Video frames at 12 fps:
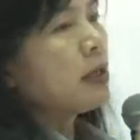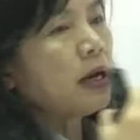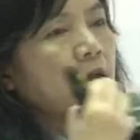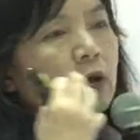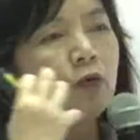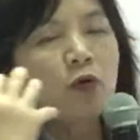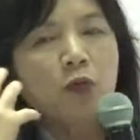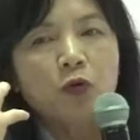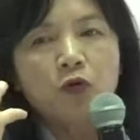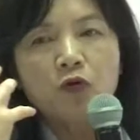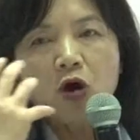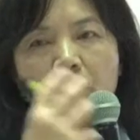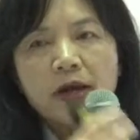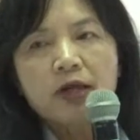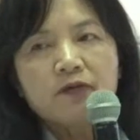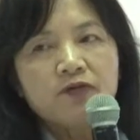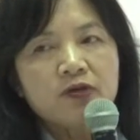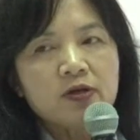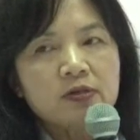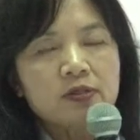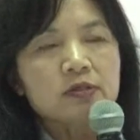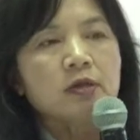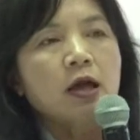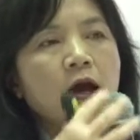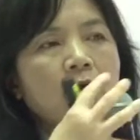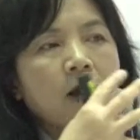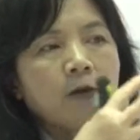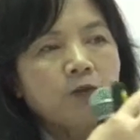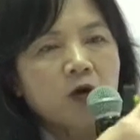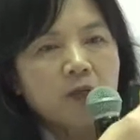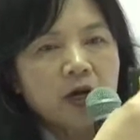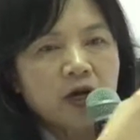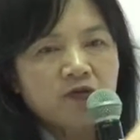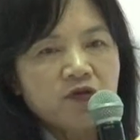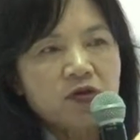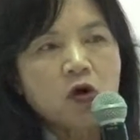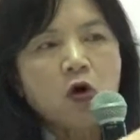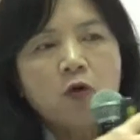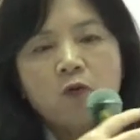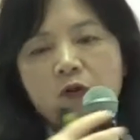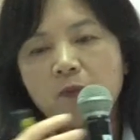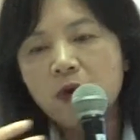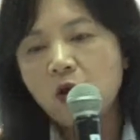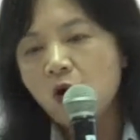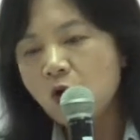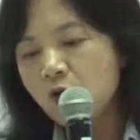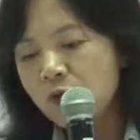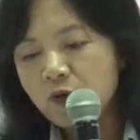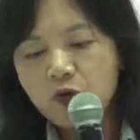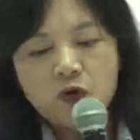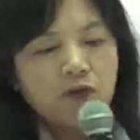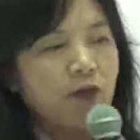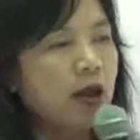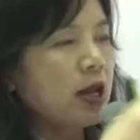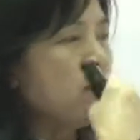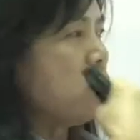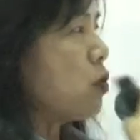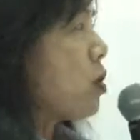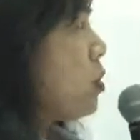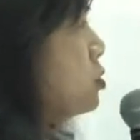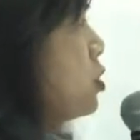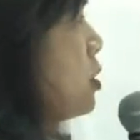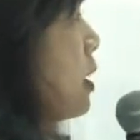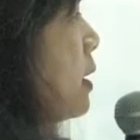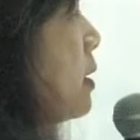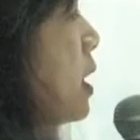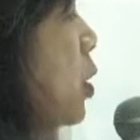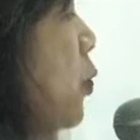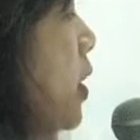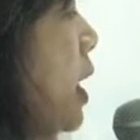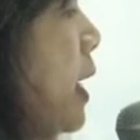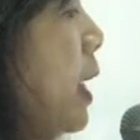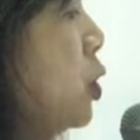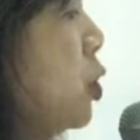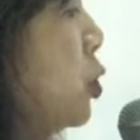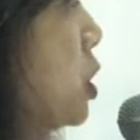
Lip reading: then I remove all my interferences. After my interference will be all removed, then it will go turn 90 degrees into